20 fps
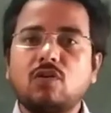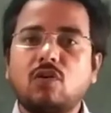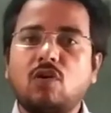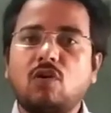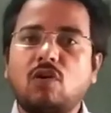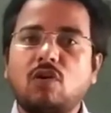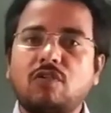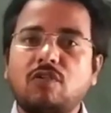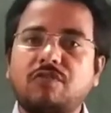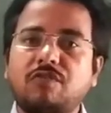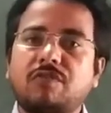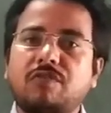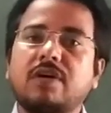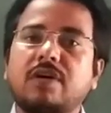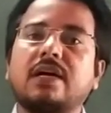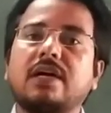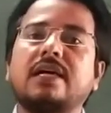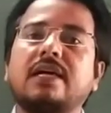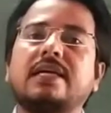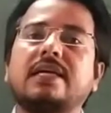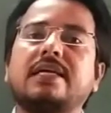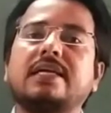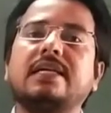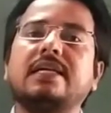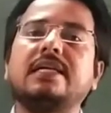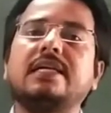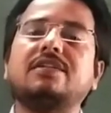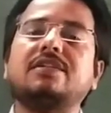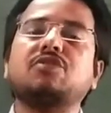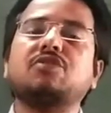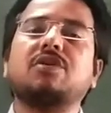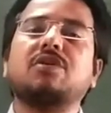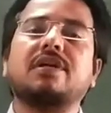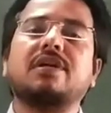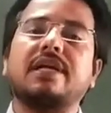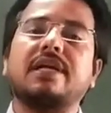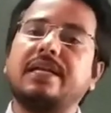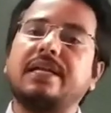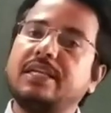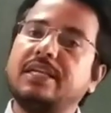of heat
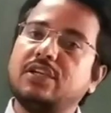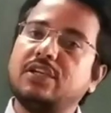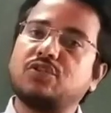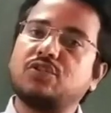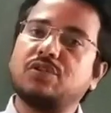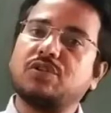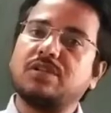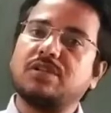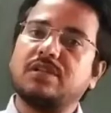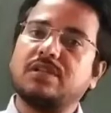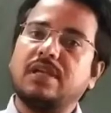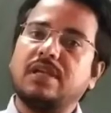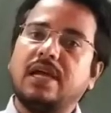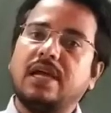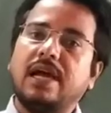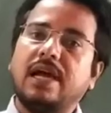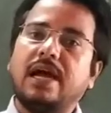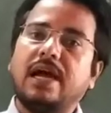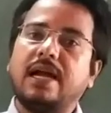radiation,